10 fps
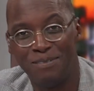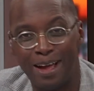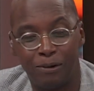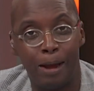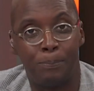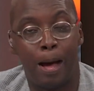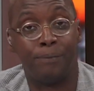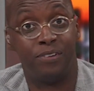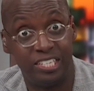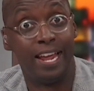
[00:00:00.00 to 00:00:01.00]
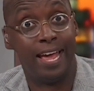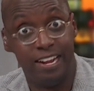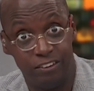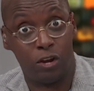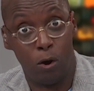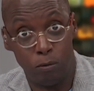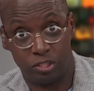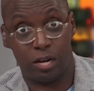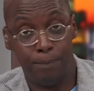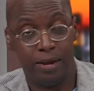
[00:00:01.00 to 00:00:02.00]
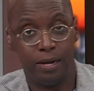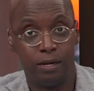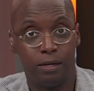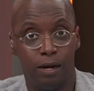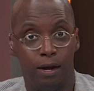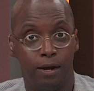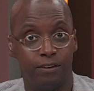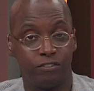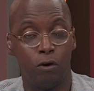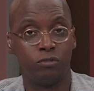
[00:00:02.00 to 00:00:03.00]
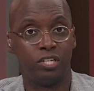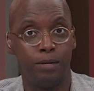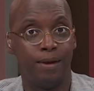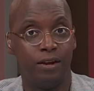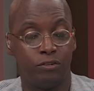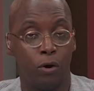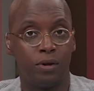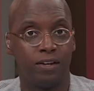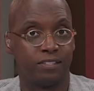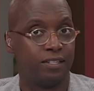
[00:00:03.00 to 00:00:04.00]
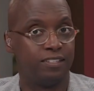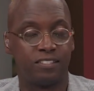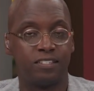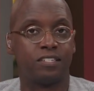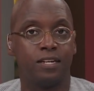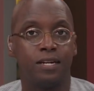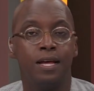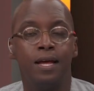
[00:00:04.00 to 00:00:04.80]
by Gregg Popovich and his coach coming, uh, his coach, Ime Udoka, is an assistant.